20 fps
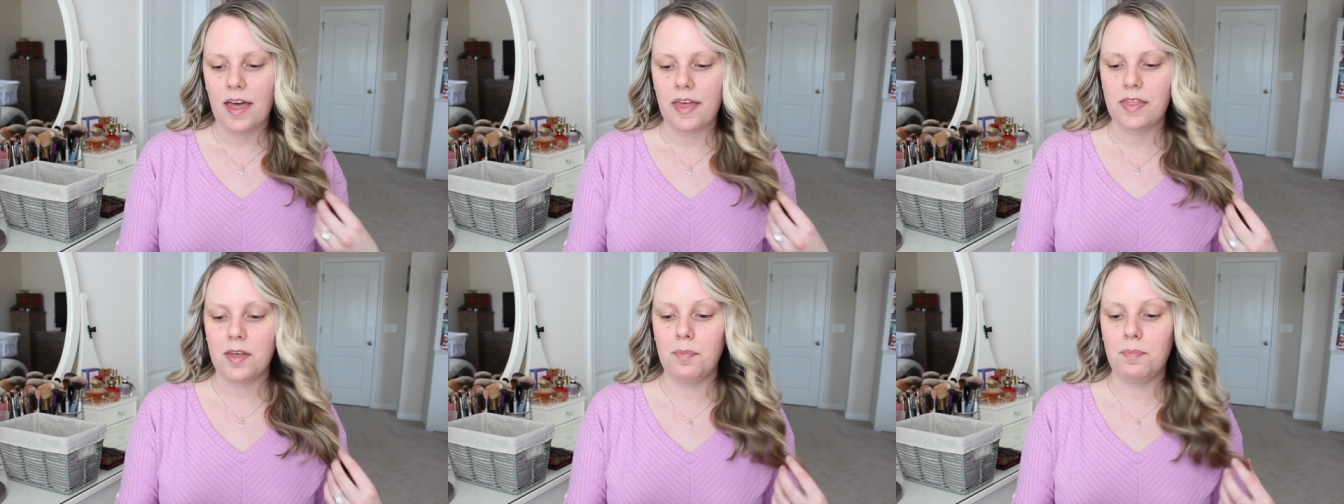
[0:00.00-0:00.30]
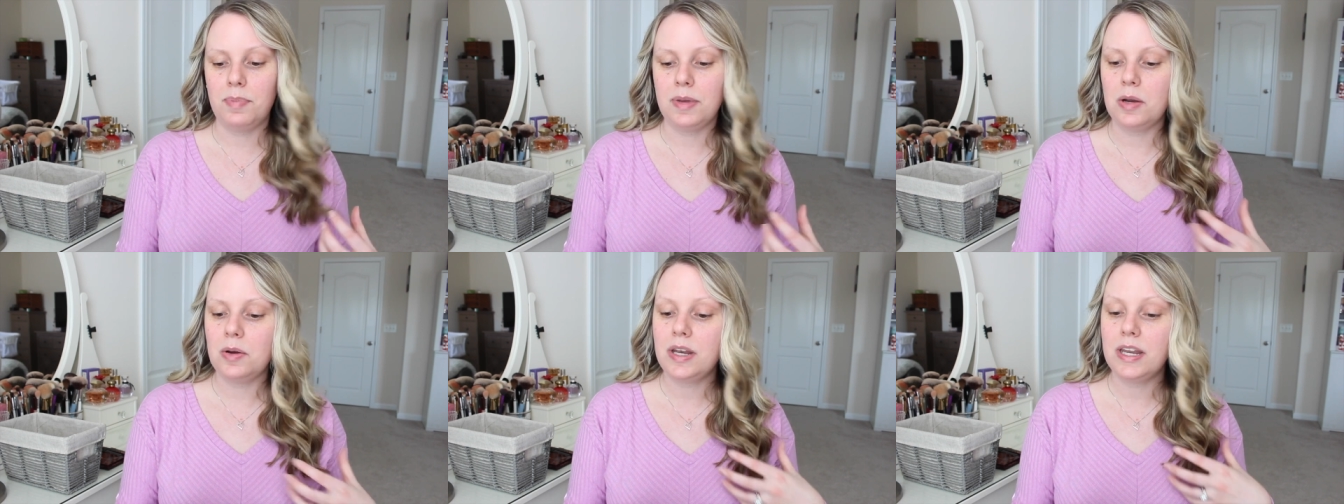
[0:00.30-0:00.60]
the
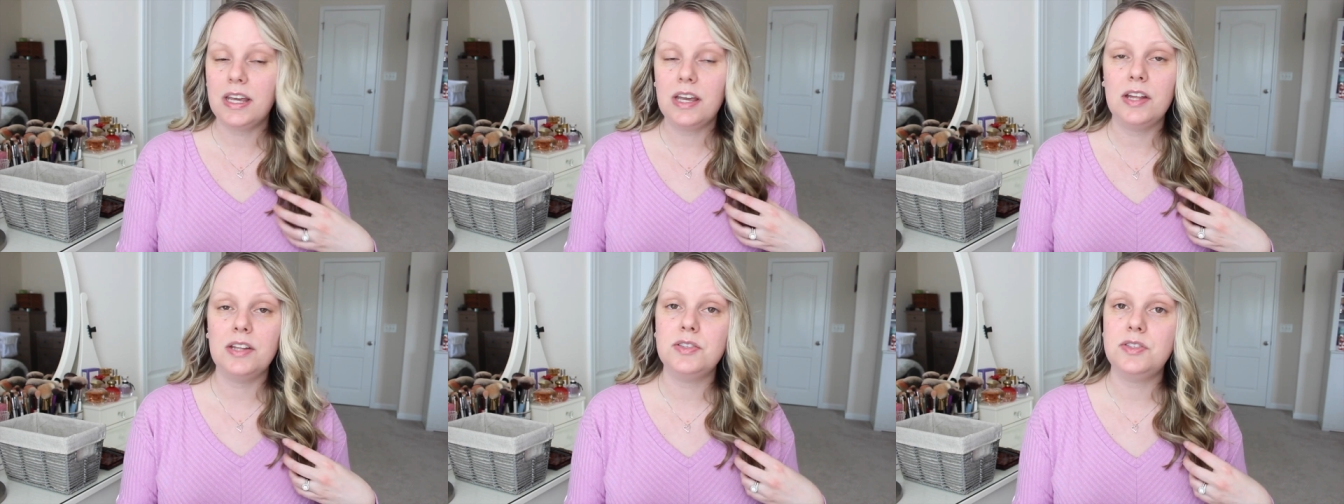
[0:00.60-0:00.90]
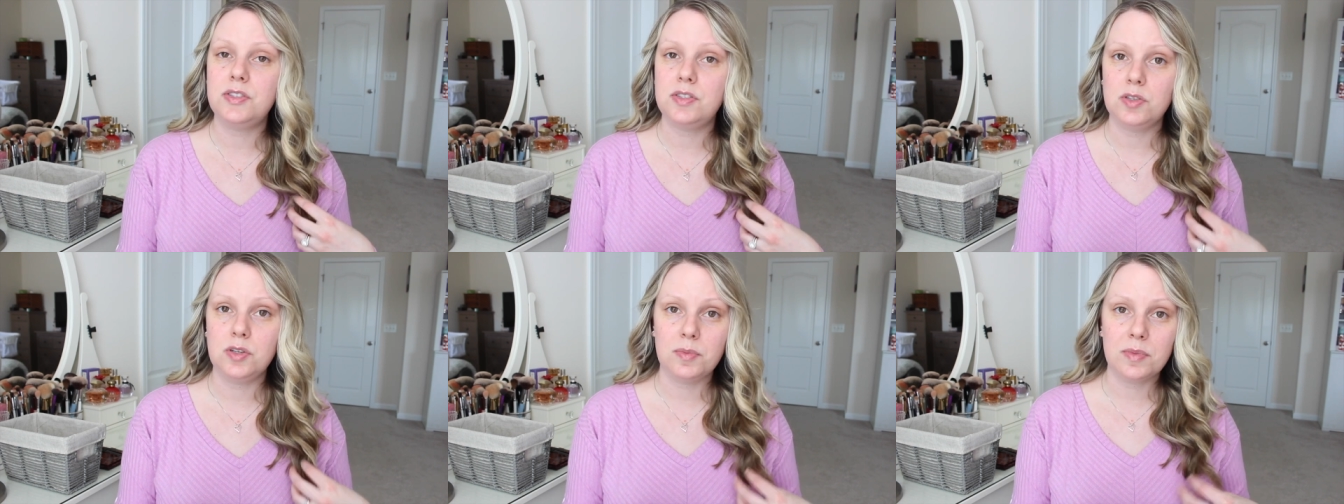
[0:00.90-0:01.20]
beauty
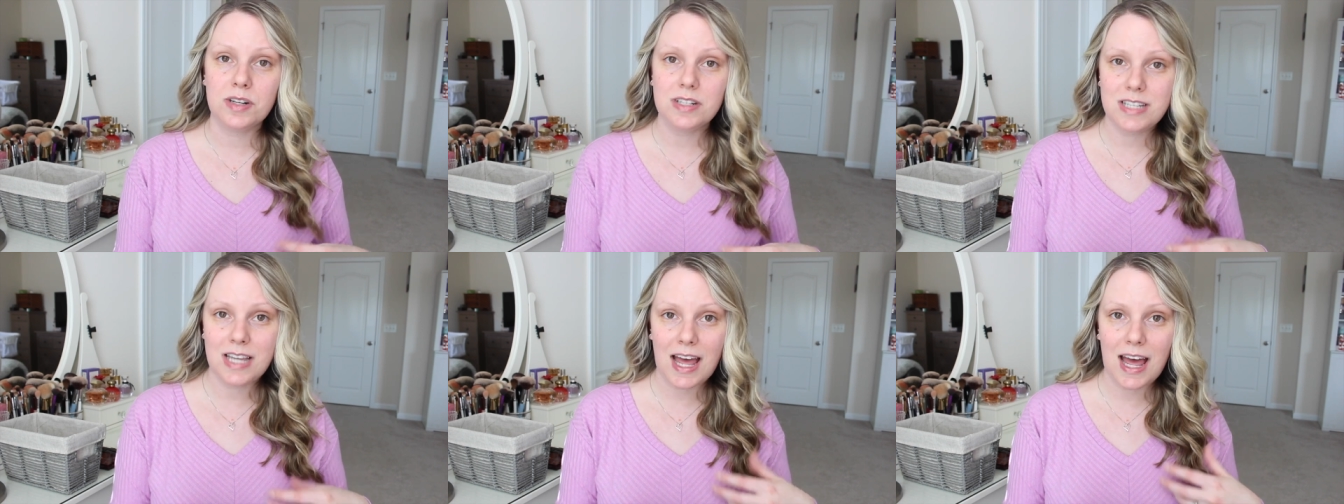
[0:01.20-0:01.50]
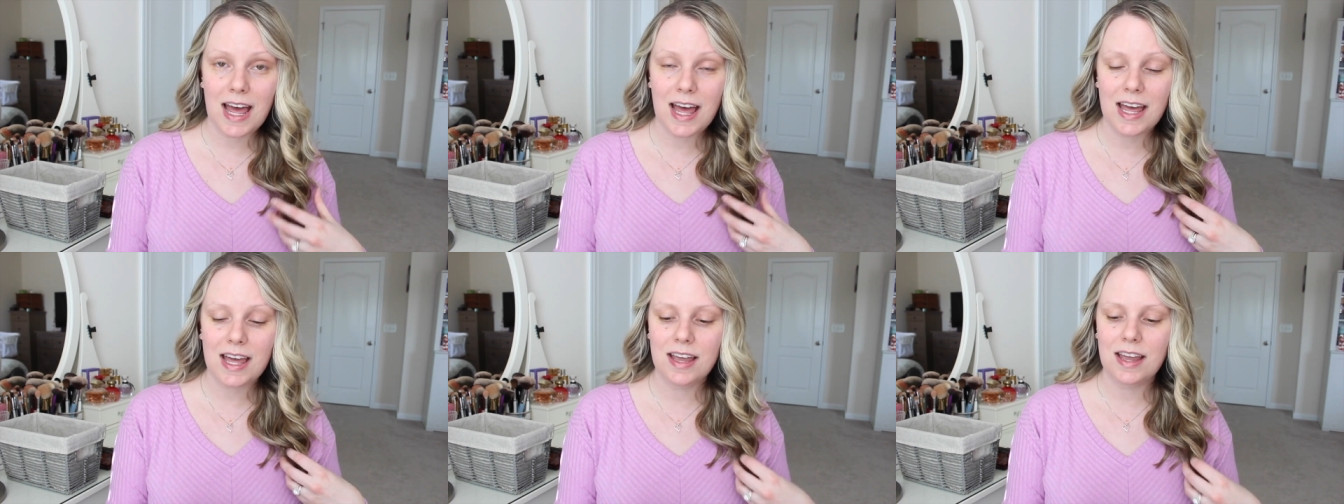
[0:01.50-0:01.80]
consumer
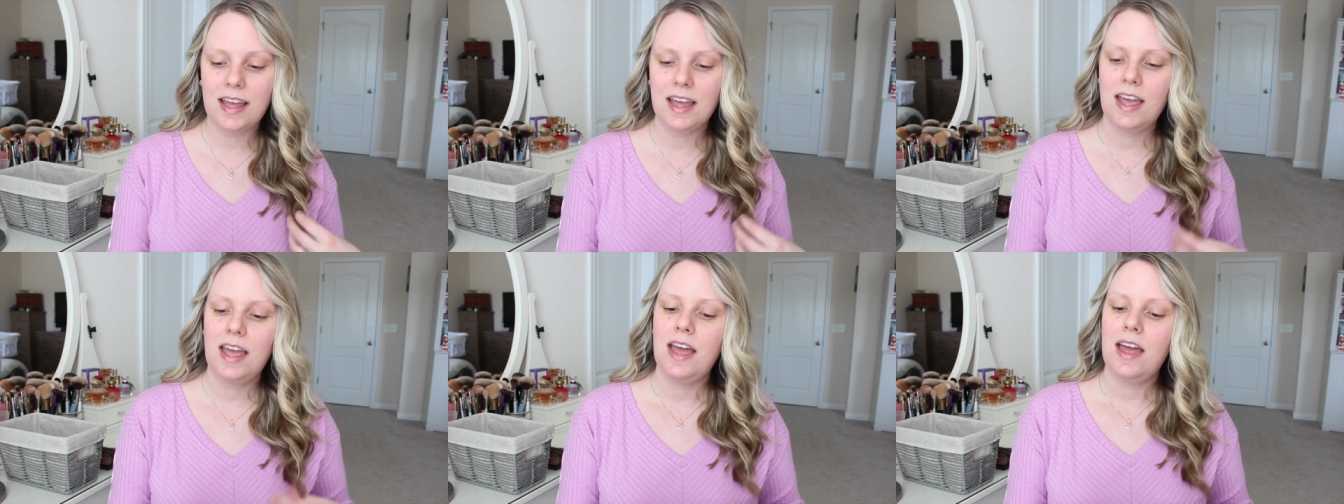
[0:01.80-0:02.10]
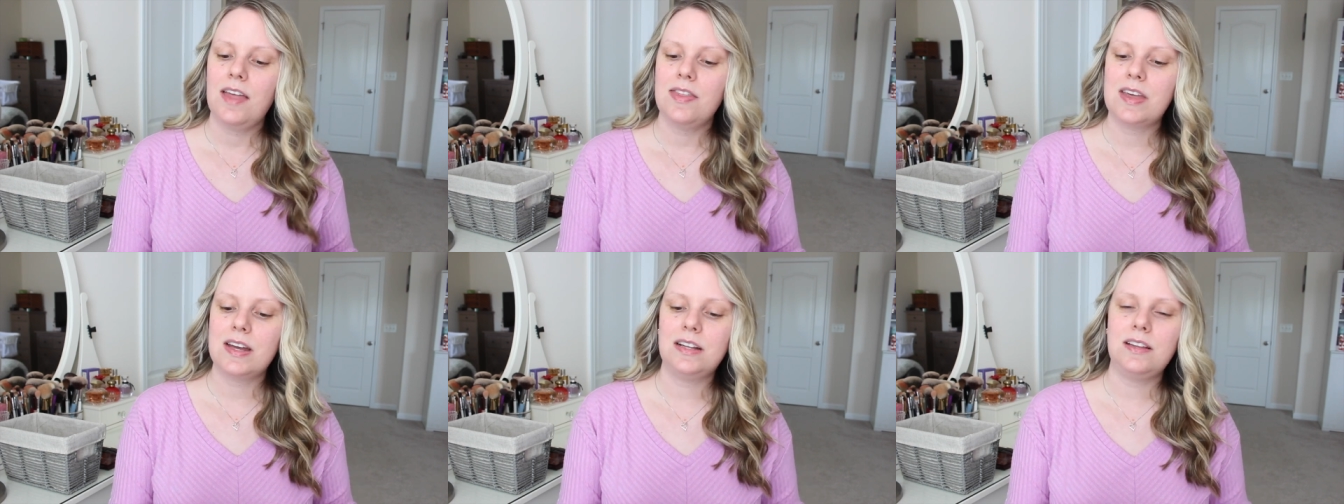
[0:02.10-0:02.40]
tag
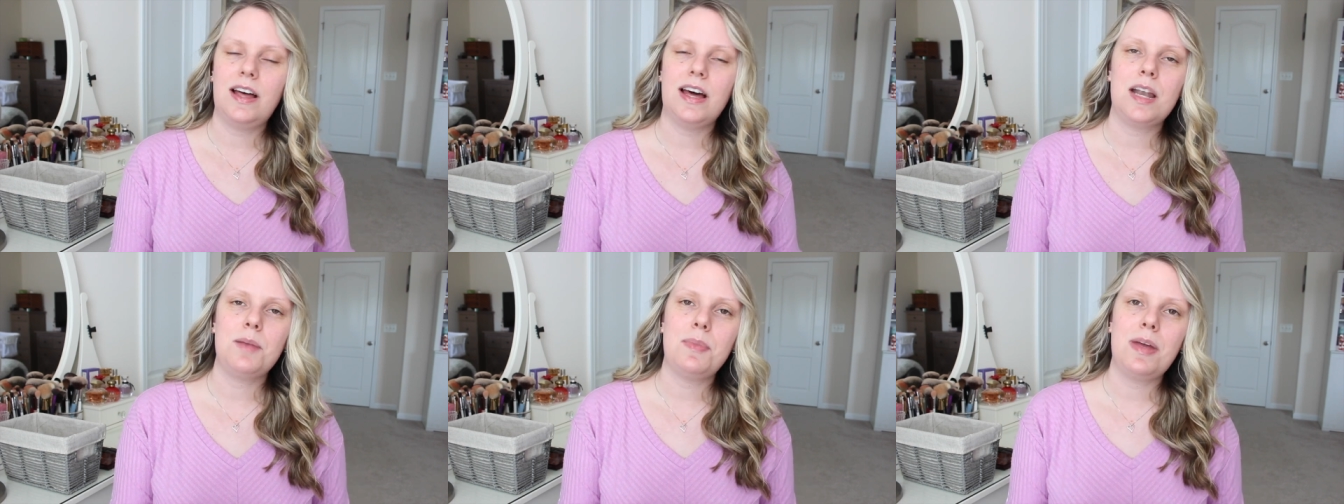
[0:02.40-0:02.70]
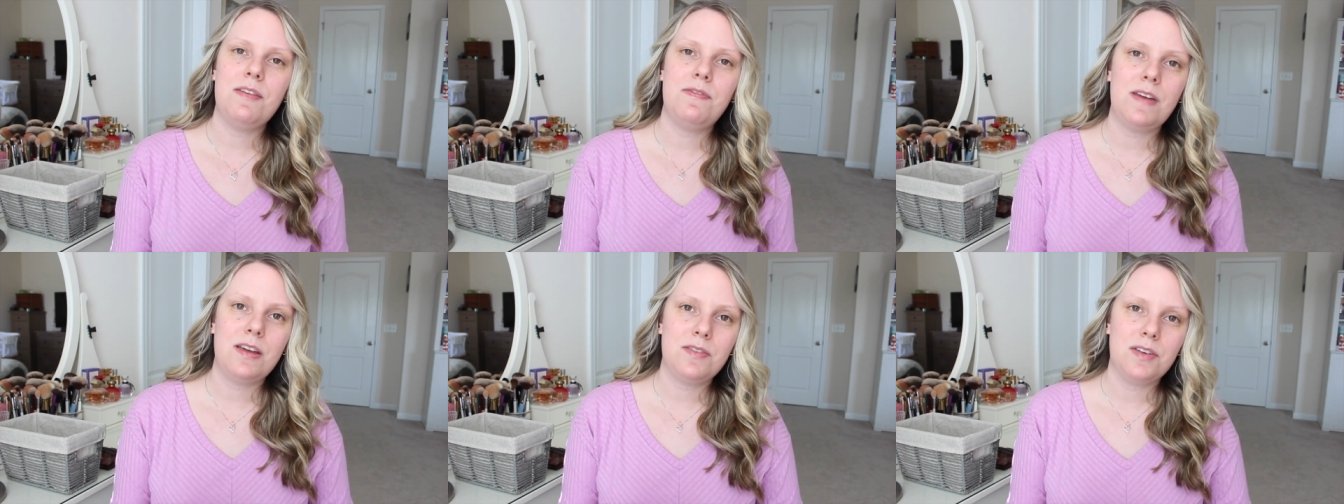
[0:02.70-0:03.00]
that a lot of
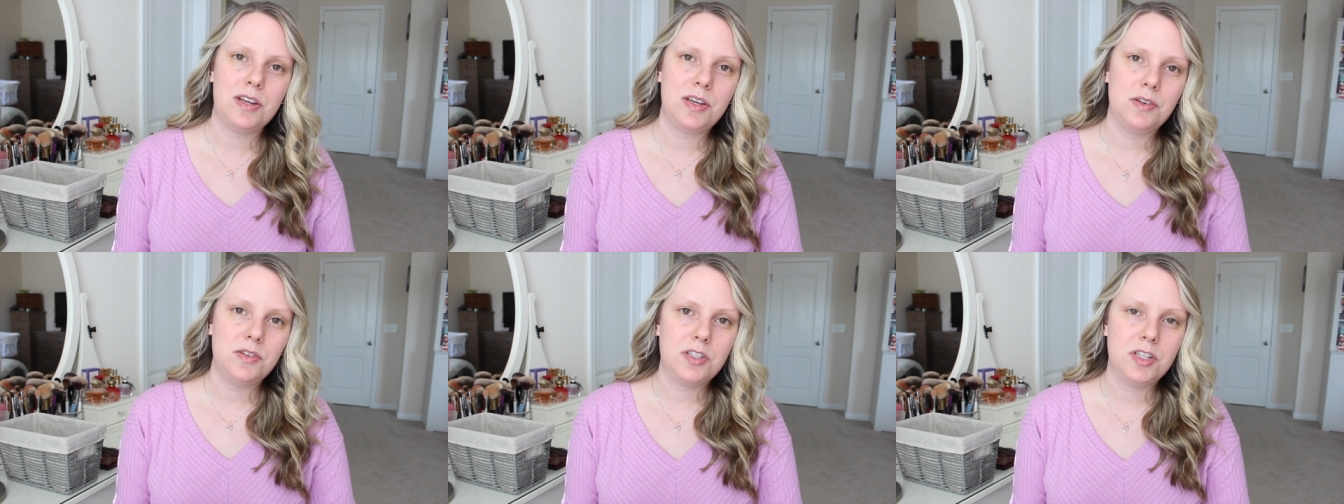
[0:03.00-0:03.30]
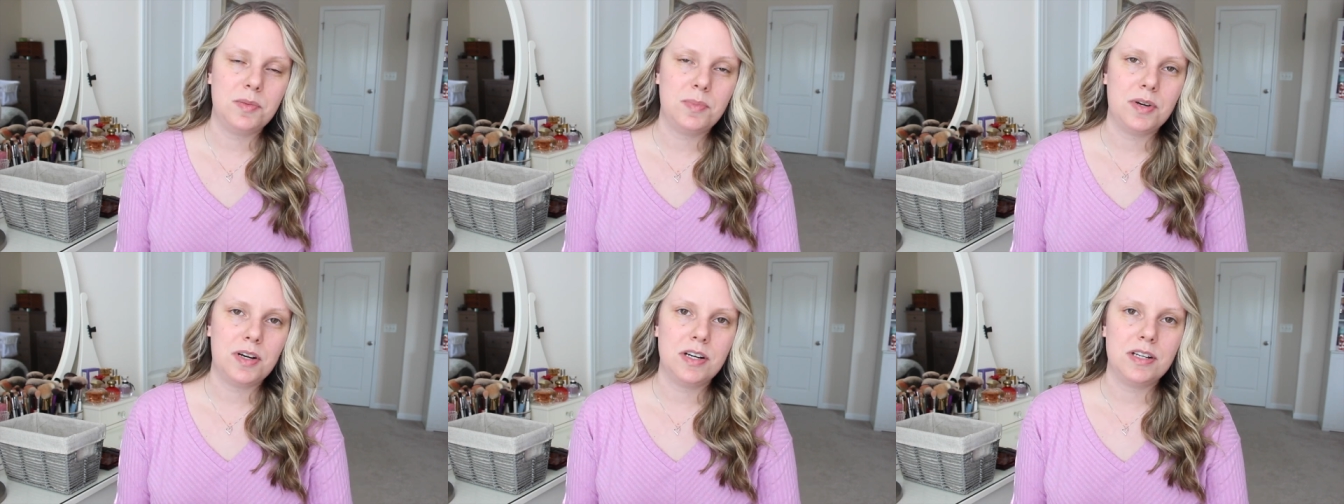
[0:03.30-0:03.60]
my favorite
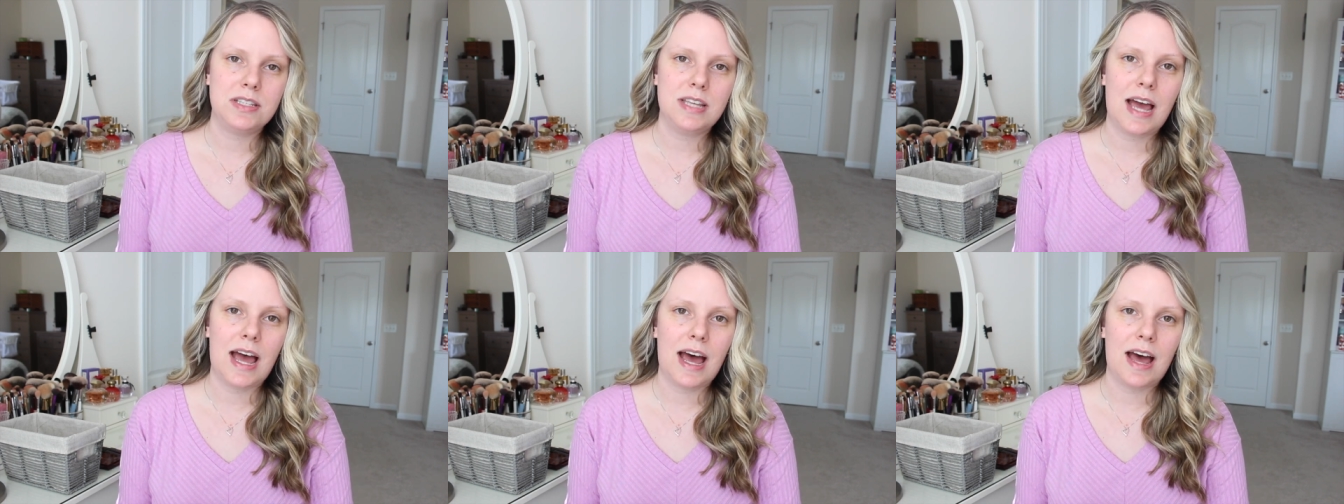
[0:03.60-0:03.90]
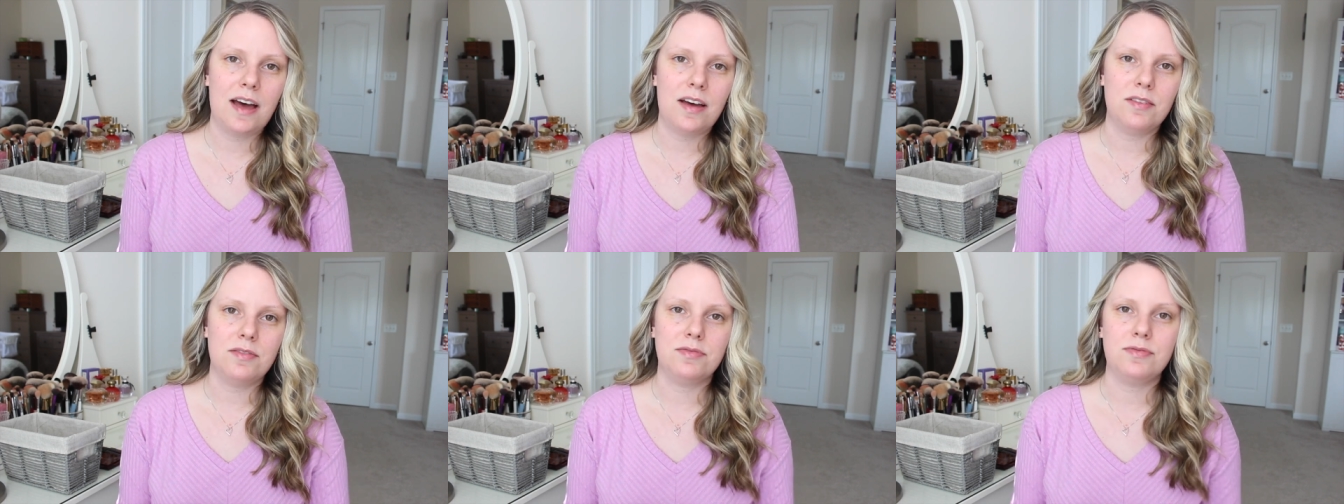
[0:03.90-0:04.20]
YouTubers
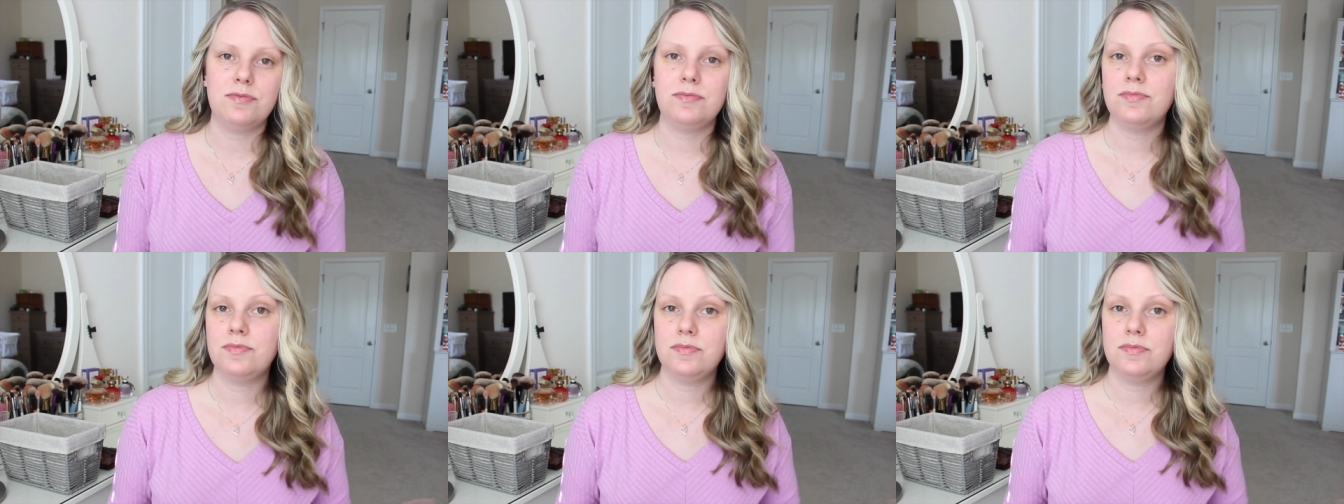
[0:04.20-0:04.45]
have